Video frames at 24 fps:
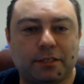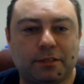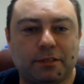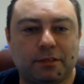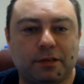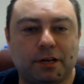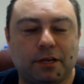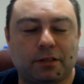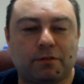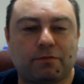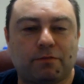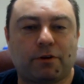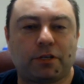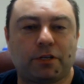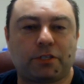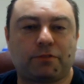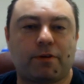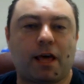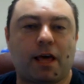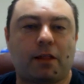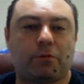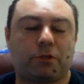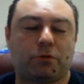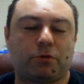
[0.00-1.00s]
know, the first
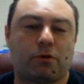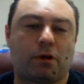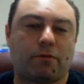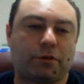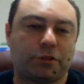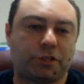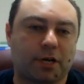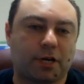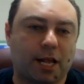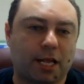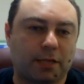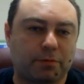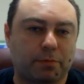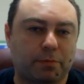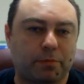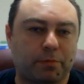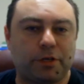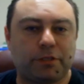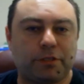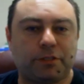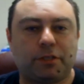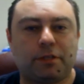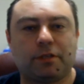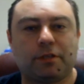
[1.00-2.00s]
round was $1,200 per
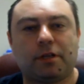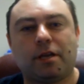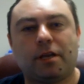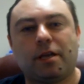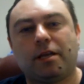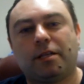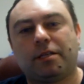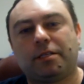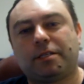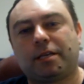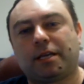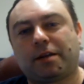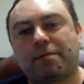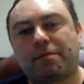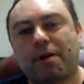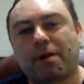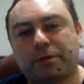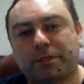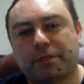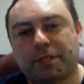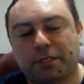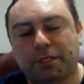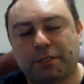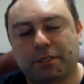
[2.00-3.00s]
person, second round
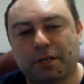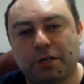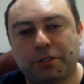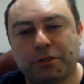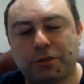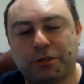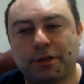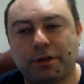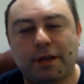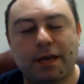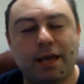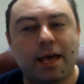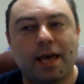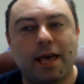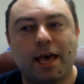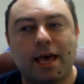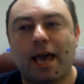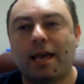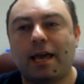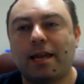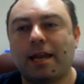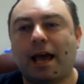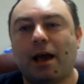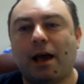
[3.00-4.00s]
was $600,
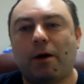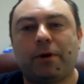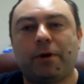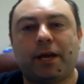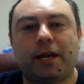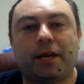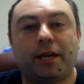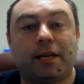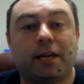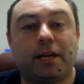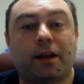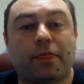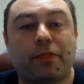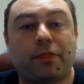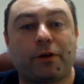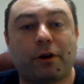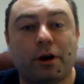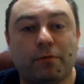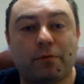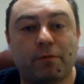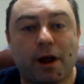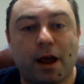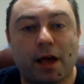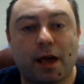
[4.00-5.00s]
and now we're going to get a
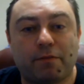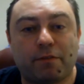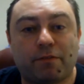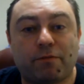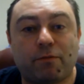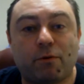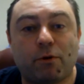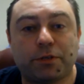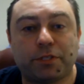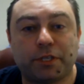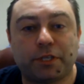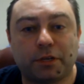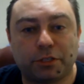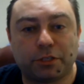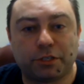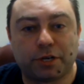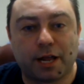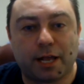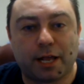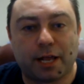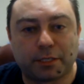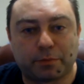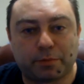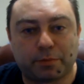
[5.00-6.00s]
third round for
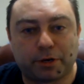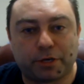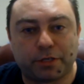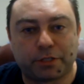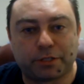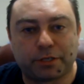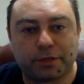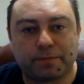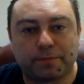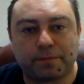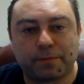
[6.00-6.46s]
$1,400 a person.